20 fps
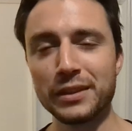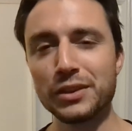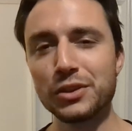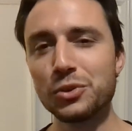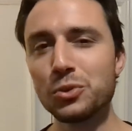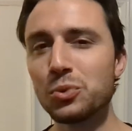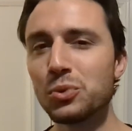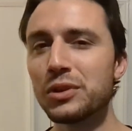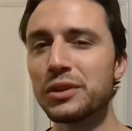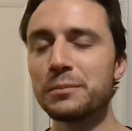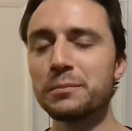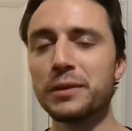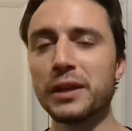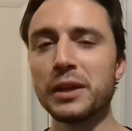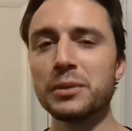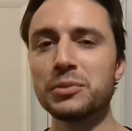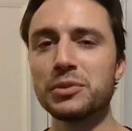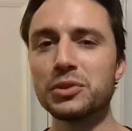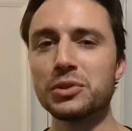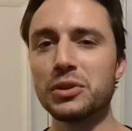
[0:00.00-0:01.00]
you wouldn't be
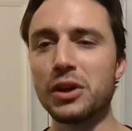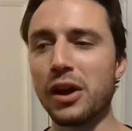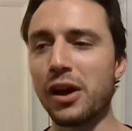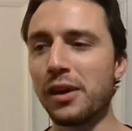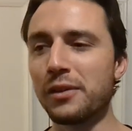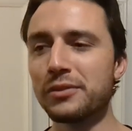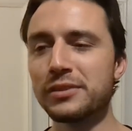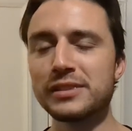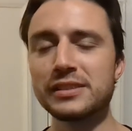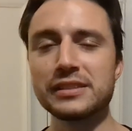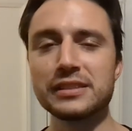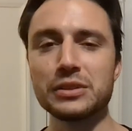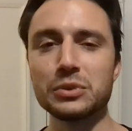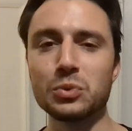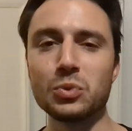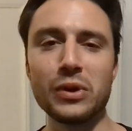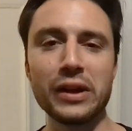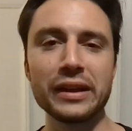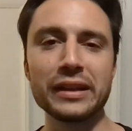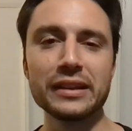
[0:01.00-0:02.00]
able to obviously
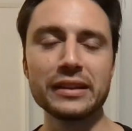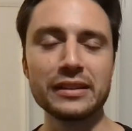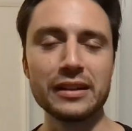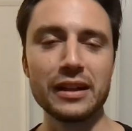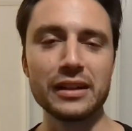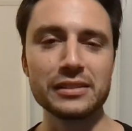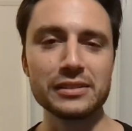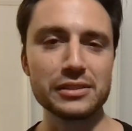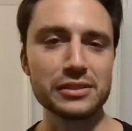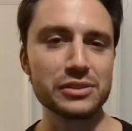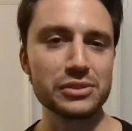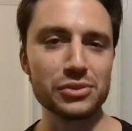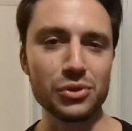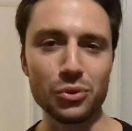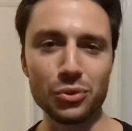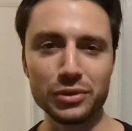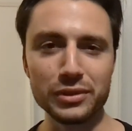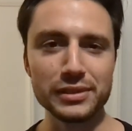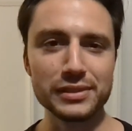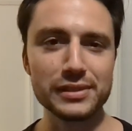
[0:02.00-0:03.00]
recognize a
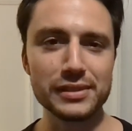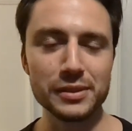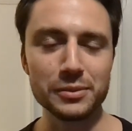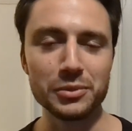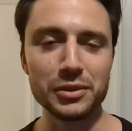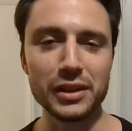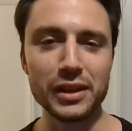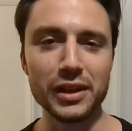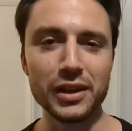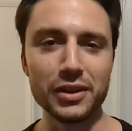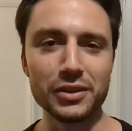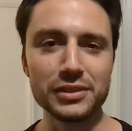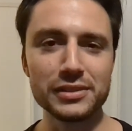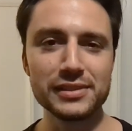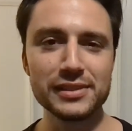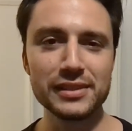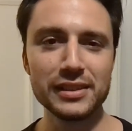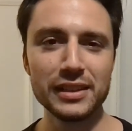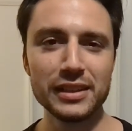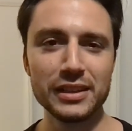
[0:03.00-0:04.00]
soul in someone
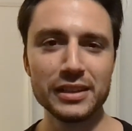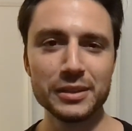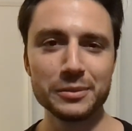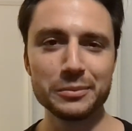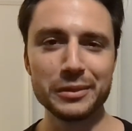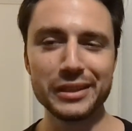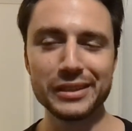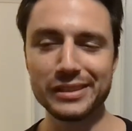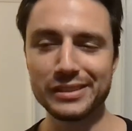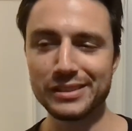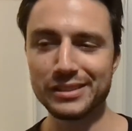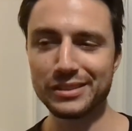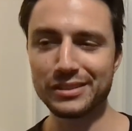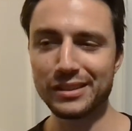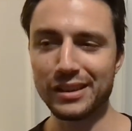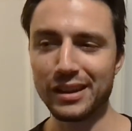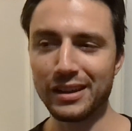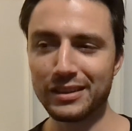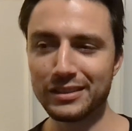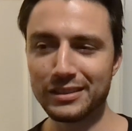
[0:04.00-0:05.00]
else because you're
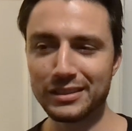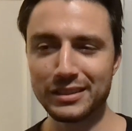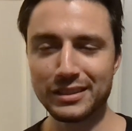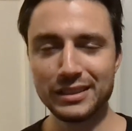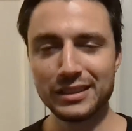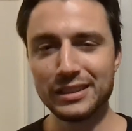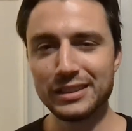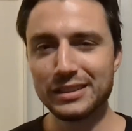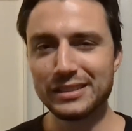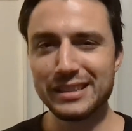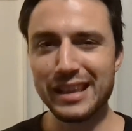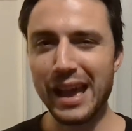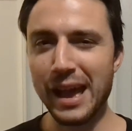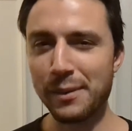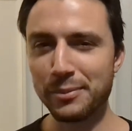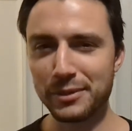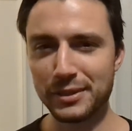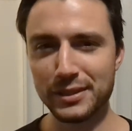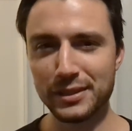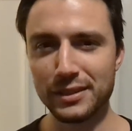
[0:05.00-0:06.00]
not
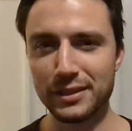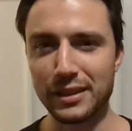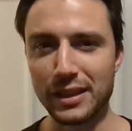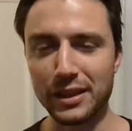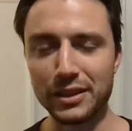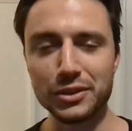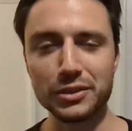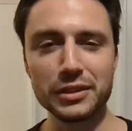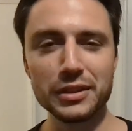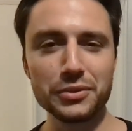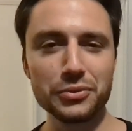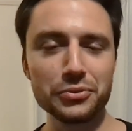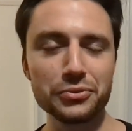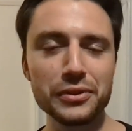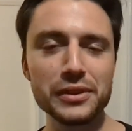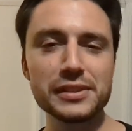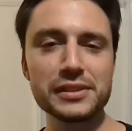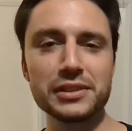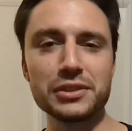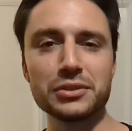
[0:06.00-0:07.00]
tapped into that. You're in the
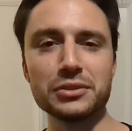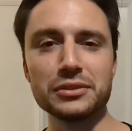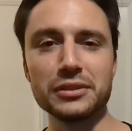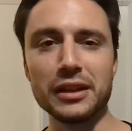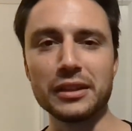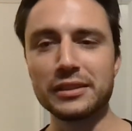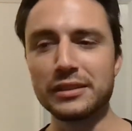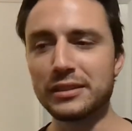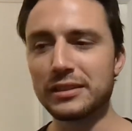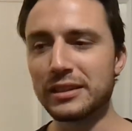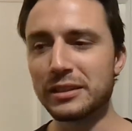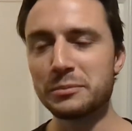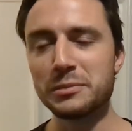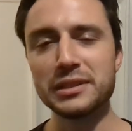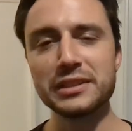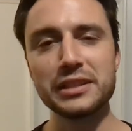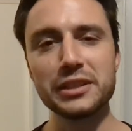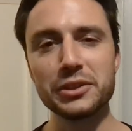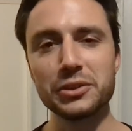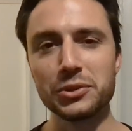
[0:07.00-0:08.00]
physical, not the
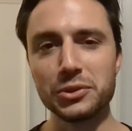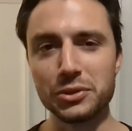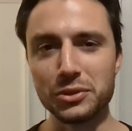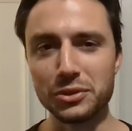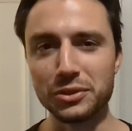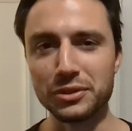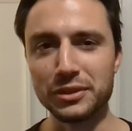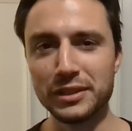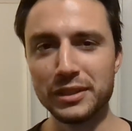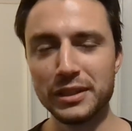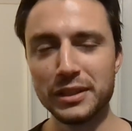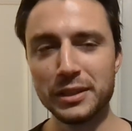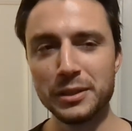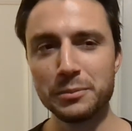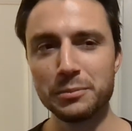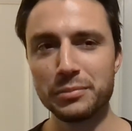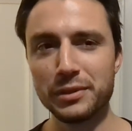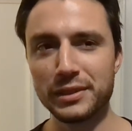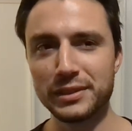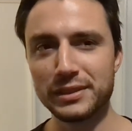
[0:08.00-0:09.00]
immaterial.
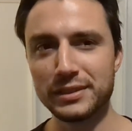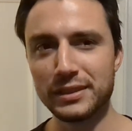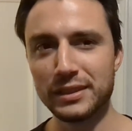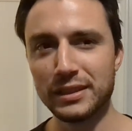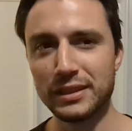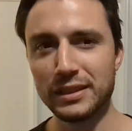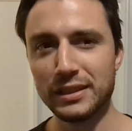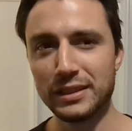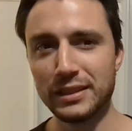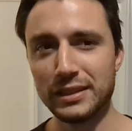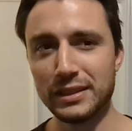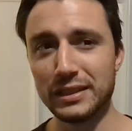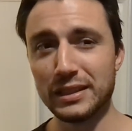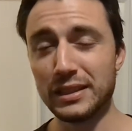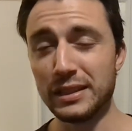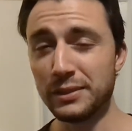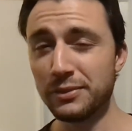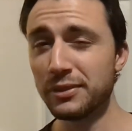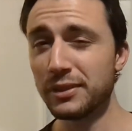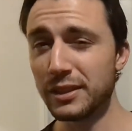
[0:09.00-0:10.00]
But
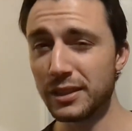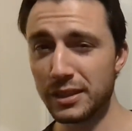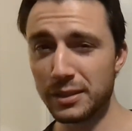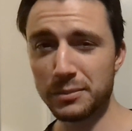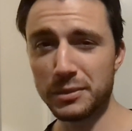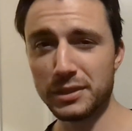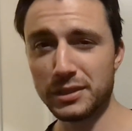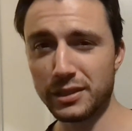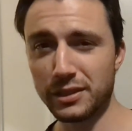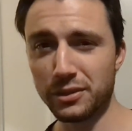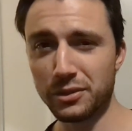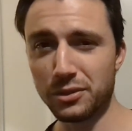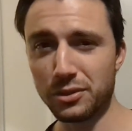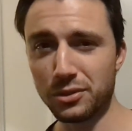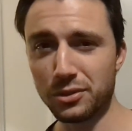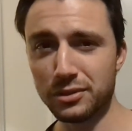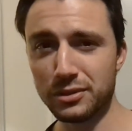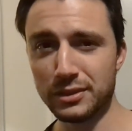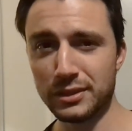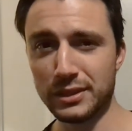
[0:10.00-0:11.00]
if the
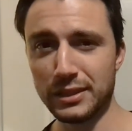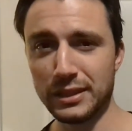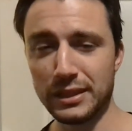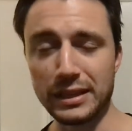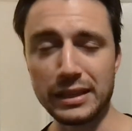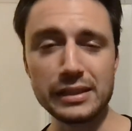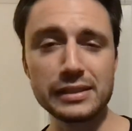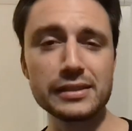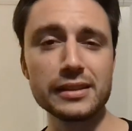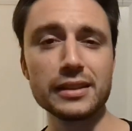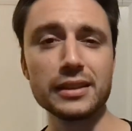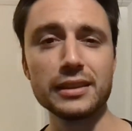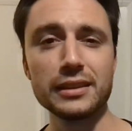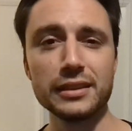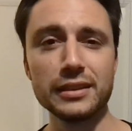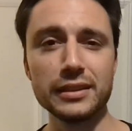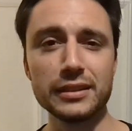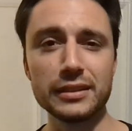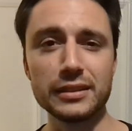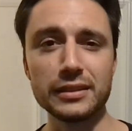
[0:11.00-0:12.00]
immaterial is a
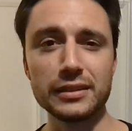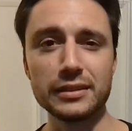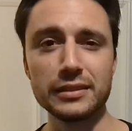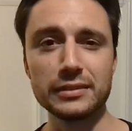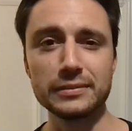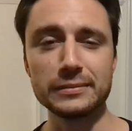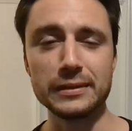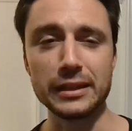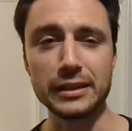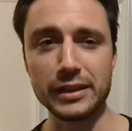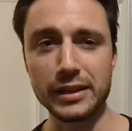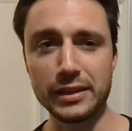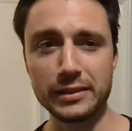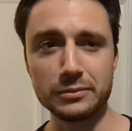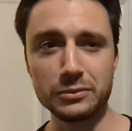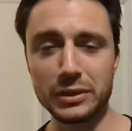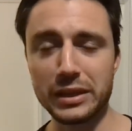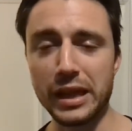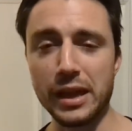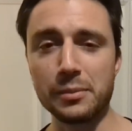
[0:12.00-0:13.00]
thing, yet again,
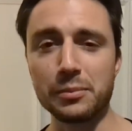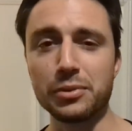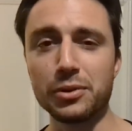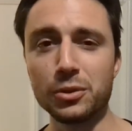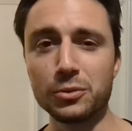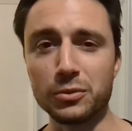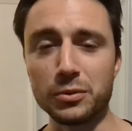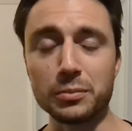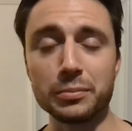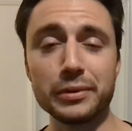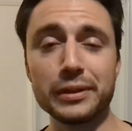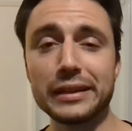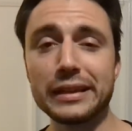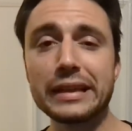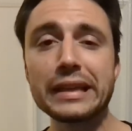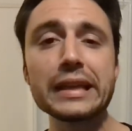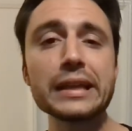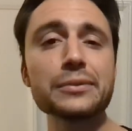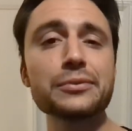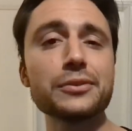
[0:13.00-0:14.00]
can't prove it, but
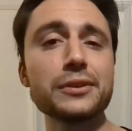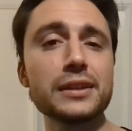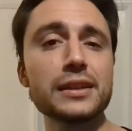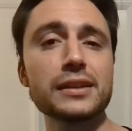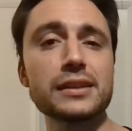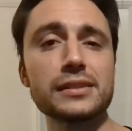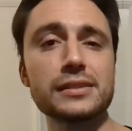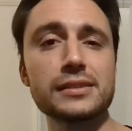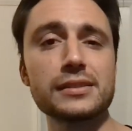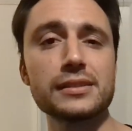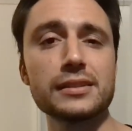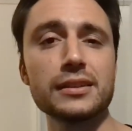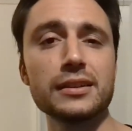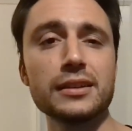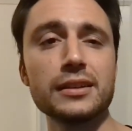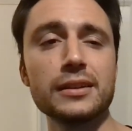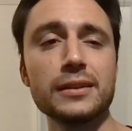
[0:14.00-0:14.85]
if it is,